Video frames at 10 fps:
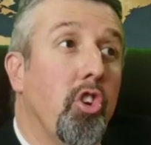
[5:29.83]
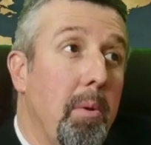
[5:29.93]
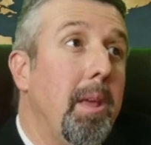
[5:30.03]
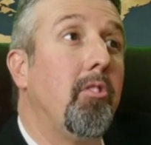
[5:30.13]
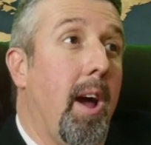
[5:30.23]

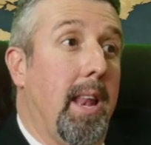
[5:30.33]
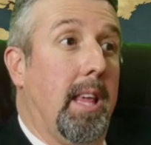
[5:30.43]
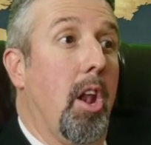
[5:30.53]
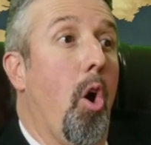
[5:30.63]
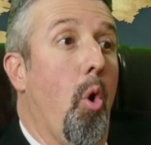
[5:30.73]
should be trying
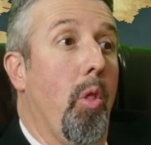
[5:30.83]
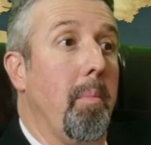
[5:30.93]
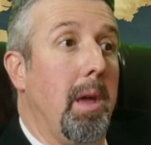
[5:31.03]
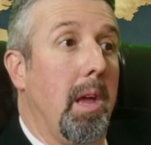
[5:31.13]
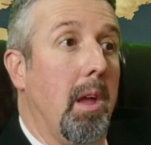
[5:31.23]
to get a hold
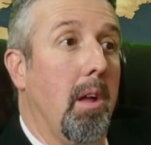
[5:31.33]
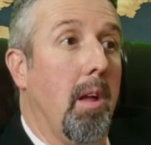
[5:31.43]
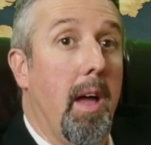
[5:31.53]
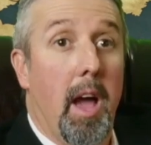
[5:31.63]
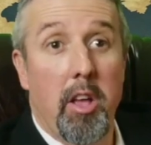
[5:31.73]
of me.
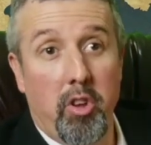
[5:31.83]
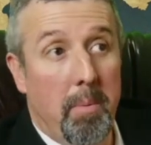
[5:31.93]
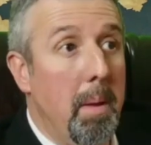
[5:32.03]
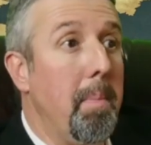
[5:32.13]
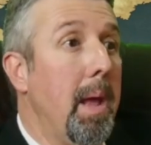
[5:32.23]
They
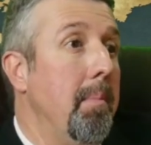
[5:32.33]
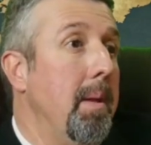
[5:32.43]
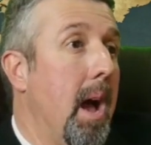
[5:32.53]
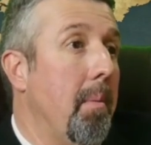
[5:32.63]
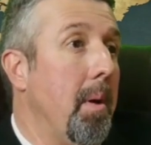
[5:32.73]
should be
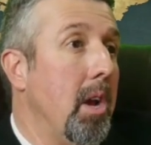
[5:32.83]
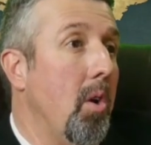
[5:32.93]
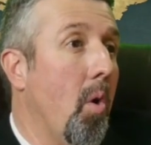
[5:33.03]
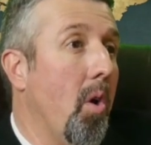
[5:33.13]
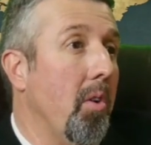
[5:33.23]
beating down my
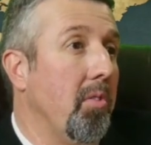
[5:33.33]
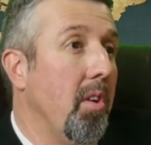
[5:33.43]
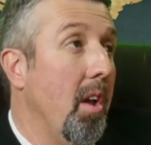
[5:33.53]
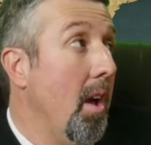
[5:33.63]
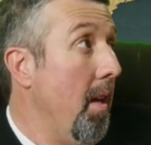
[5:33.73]
doors.
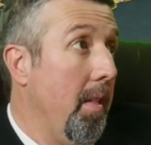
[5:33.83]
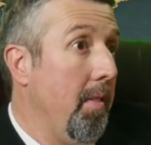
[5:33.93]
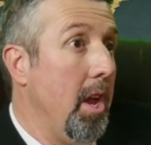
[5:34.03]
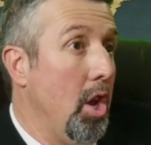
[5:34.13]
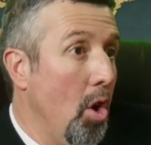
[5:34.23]

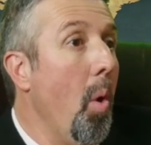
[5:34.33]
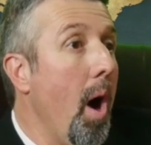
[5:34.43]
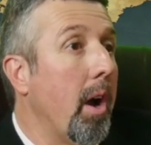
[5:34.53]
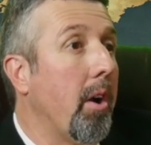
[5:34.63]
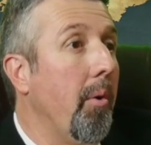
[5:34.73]
They do
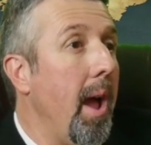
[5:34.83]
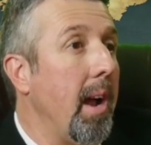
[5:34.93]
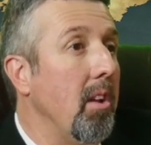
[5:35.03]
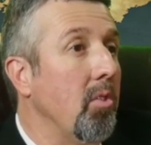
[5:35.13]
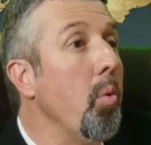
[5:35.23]
want
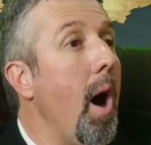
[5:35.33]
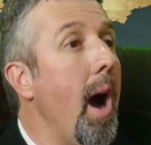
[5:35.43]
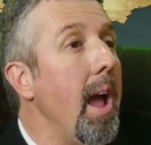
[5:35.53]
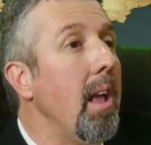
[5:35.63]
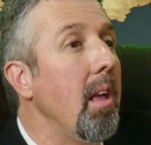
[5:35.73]
correctness.
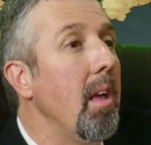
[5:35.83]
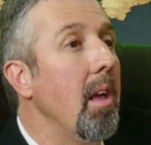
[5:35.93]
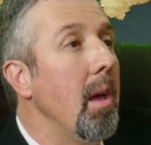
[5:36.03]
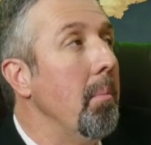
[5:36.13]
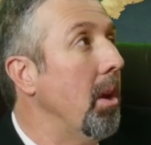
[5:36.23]
Why?
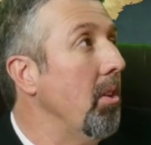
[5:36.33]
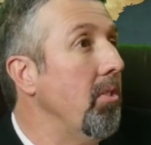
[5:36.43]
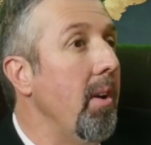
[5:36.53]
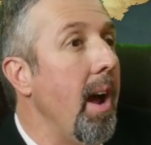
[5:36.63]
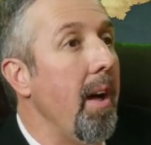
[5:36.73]
Because
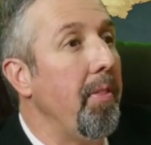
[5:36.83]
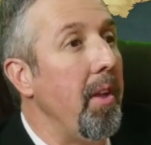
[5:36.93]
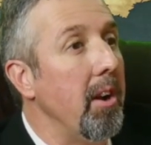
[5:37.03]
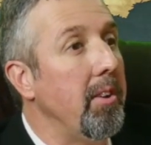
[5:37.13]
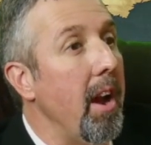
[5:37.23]
they're out
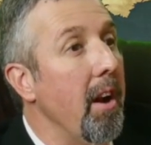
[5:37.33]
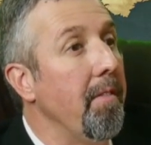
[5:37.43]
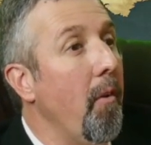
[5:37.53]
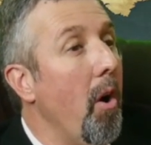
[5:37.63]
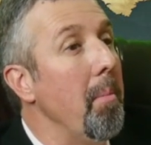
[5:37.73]
there
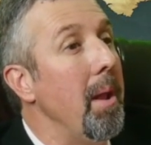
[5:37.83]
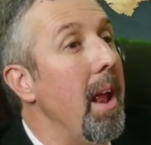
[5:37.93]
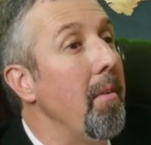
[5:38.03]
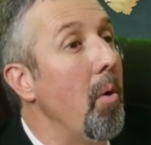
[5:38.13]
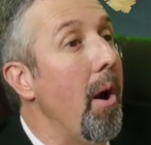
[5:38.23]
terraforming
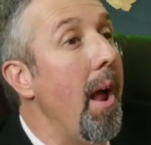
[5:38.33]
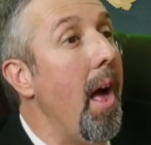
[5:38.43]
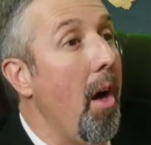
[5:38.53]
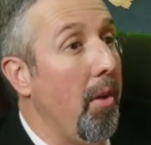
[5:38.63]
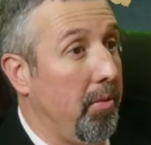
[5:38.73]
everywhere
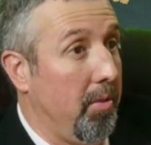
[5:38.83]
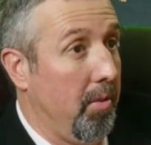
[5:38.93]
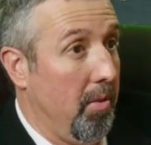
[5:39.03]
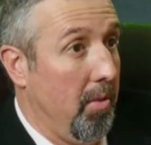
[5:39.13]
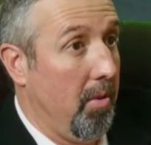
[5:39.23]
else.
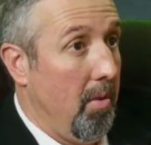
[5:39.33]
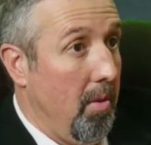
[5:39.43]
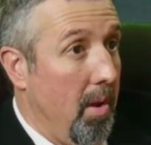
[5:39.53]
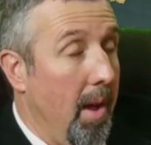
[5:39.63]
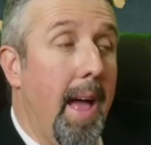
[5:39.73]

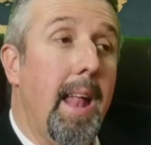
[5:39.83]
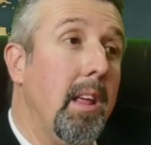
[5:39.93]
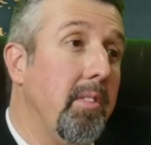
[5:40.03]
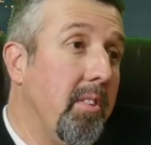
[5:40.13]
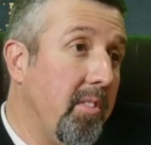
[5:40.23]
And that
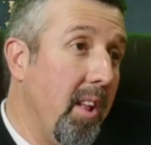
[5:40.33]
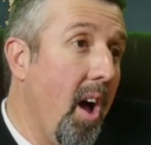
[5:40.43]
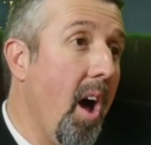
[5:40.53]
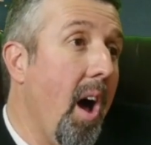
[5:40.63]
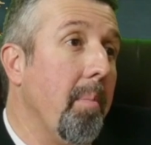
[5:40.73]
needs to
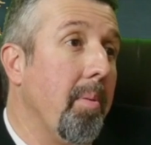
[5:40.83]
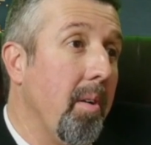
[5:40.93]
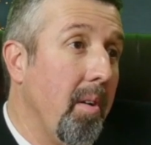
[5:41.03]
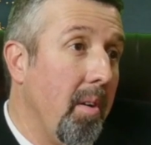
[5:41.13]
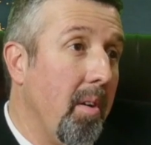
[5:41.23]
stop.
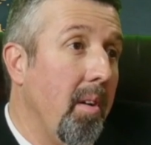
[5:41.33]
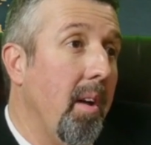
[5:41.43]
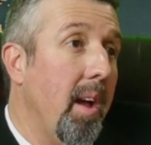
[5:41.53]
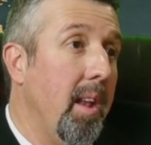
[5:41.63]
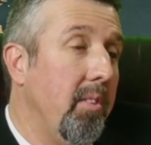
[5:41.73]

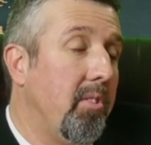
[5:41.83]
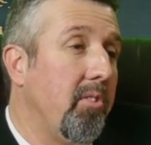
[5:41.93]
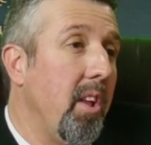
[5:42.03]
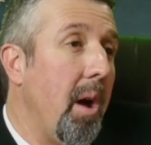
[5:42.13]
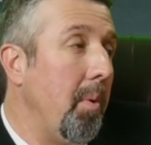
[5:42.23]
That needs to
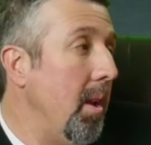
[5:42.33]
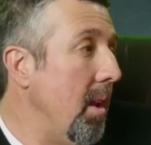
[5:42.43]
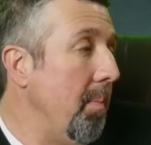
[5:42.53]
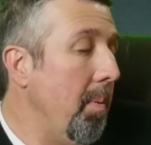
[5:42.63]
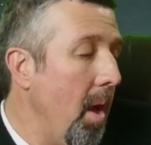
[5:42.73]
stop. We
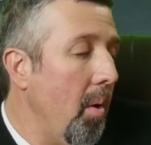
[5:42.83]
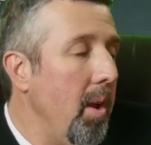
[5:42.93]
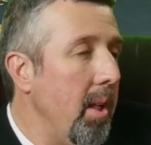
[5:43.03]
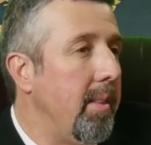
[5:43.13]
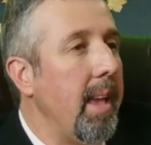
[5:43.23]
need
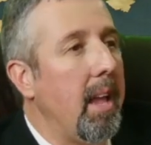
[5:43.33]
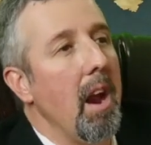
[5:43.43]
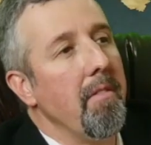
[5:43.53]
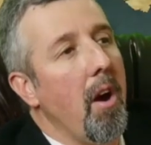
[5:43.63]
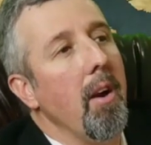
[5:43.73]
to take
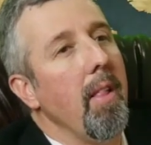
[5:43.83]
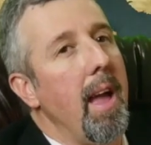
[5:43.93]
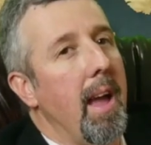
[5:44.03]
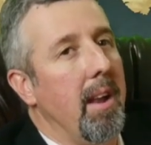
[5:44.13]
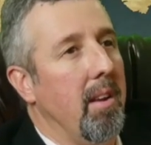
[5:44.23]
care of our
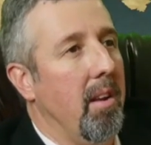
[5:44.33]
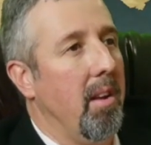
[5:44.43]
land.